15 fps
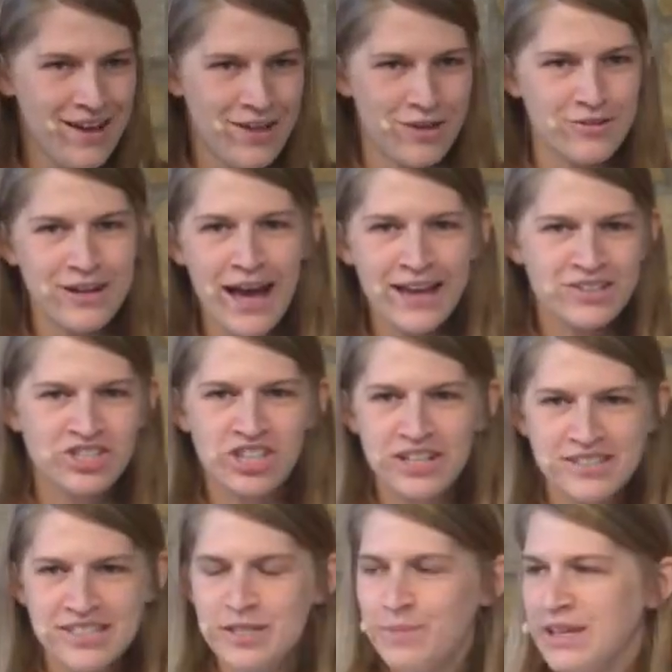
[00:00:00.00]
They're not
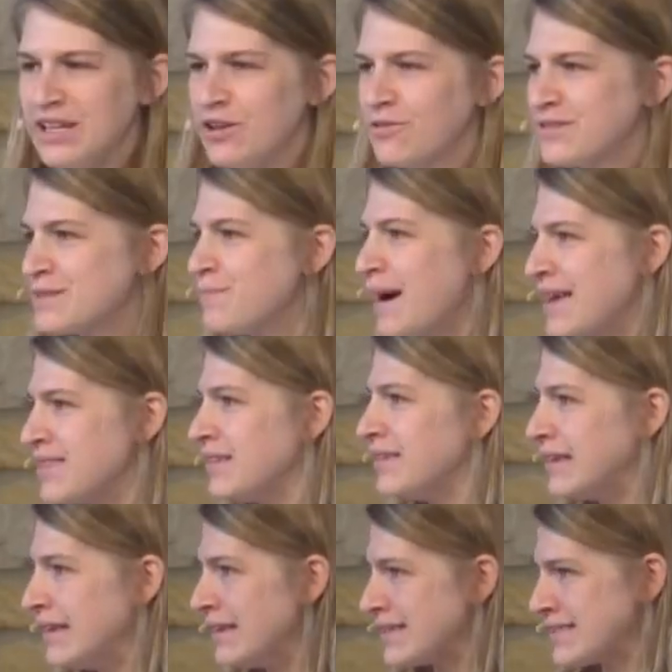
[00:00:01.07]
just to be used by the
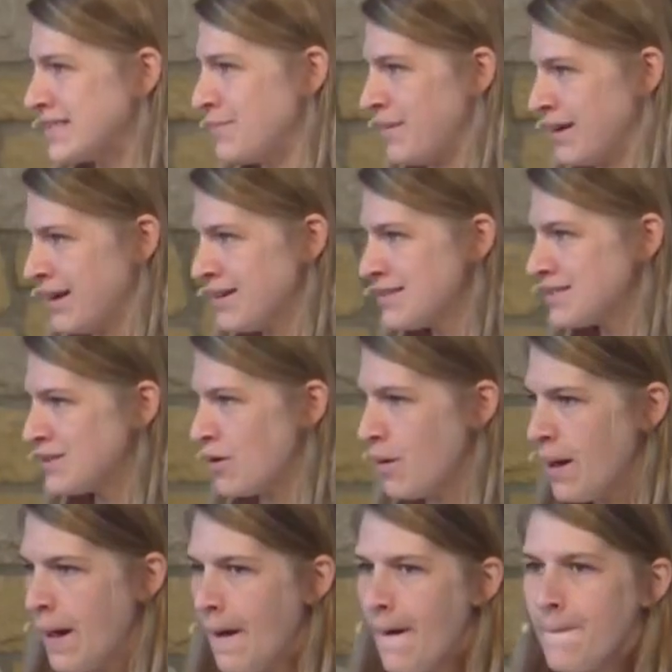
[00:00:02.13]
littlest among us, so
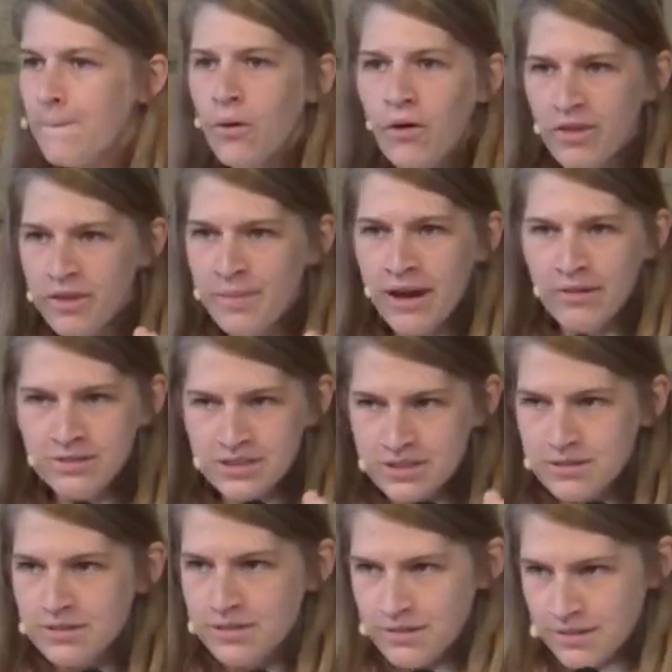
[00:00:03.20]
pull them out.
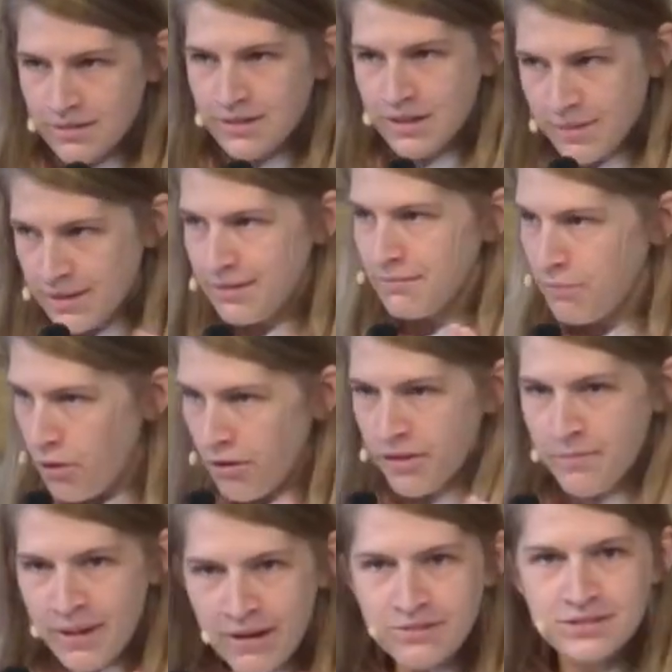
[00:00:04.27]
Come on, pull
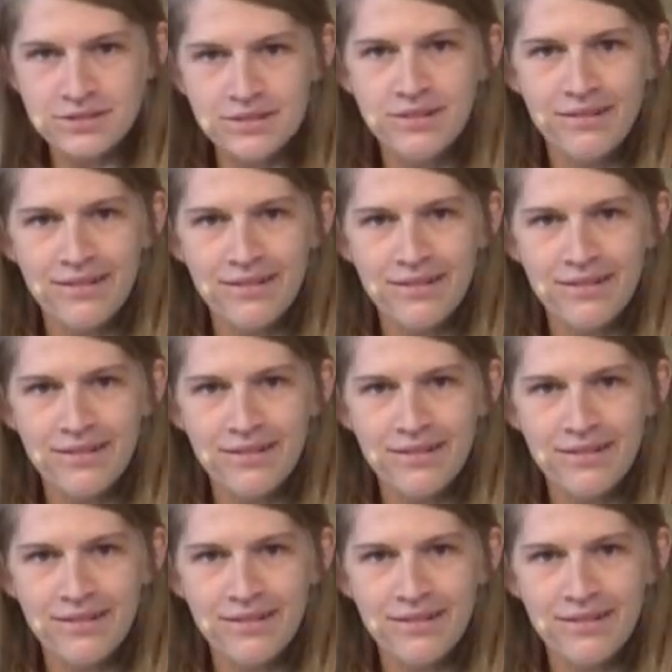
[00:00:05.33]
them out.